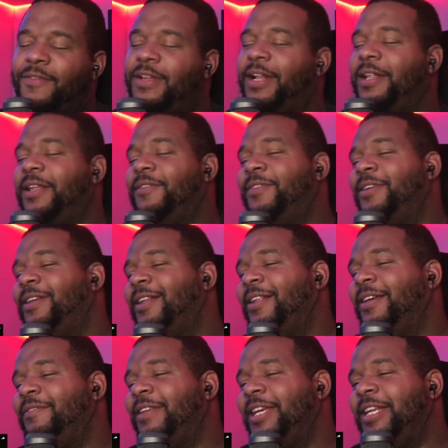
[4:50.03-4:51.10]
I love it. I love
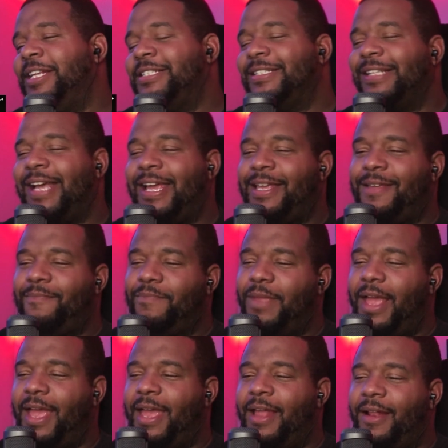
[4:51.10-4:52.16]
that he doesn't like it.
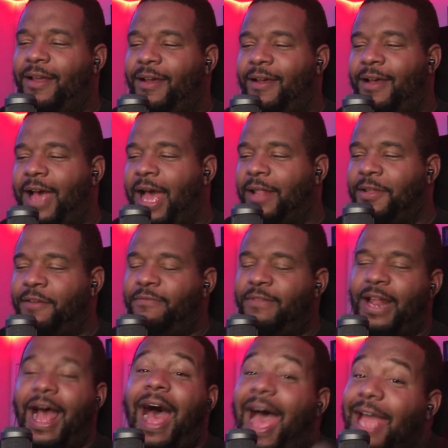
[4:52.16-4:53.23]
And uh, I love that
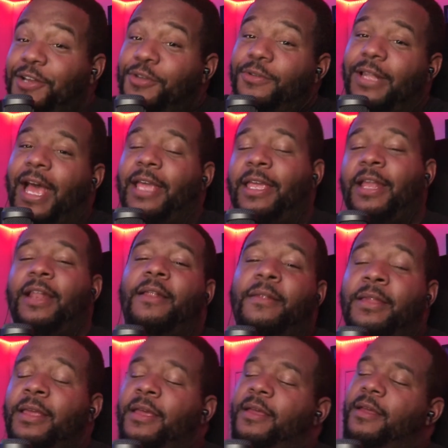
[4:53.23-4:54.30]
I do like it. And,
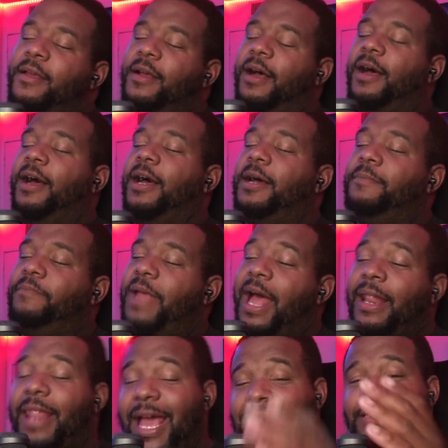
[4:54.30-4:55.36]
um, I
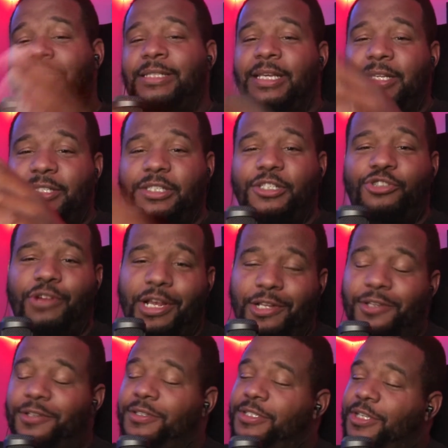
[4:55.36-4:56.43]
like this trailer.
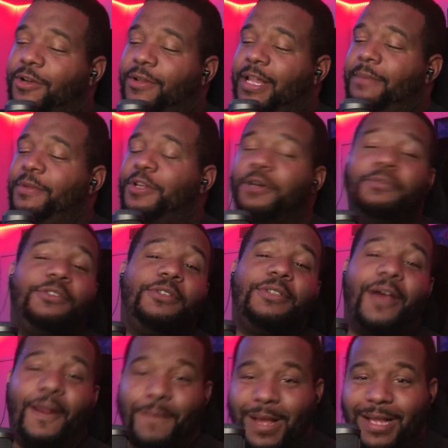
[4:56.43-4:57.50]
So let me know what you thought
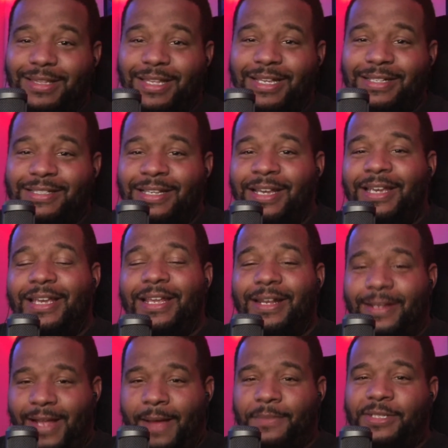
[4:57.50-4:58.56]
about this in the
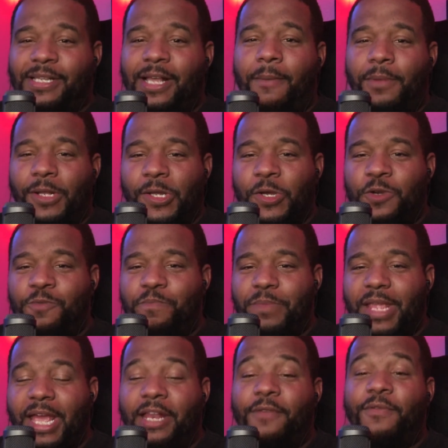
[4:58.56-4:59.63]
comments down below.
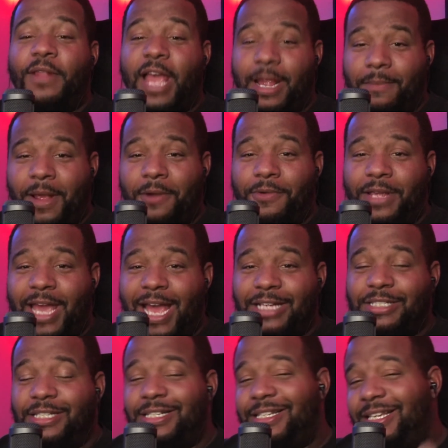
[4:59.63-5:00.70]
And if you like my
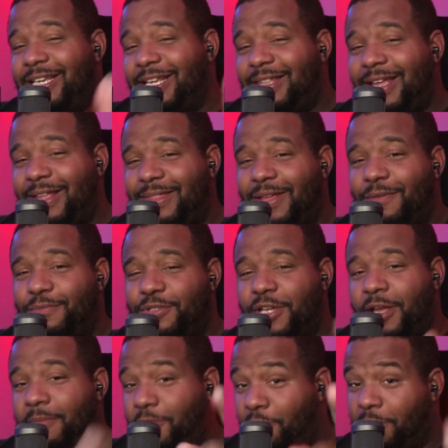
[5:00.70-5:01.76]
reaction, hit that thumbs
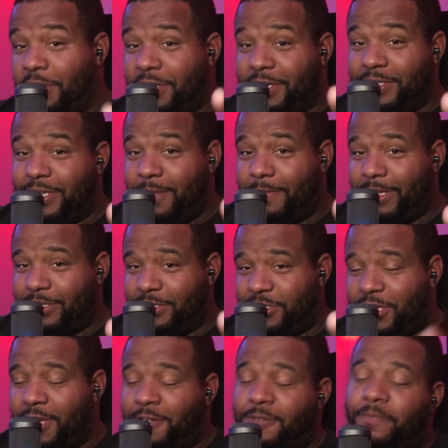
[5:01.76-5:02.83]
up. It really does help out the
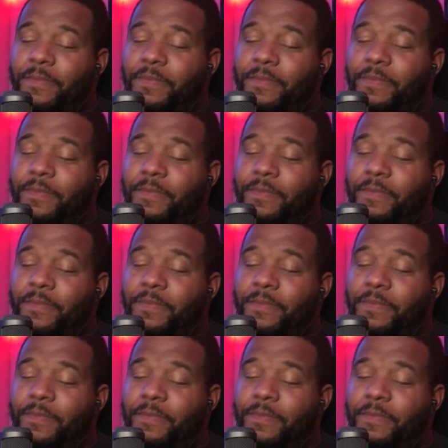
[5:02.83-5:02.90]
channel.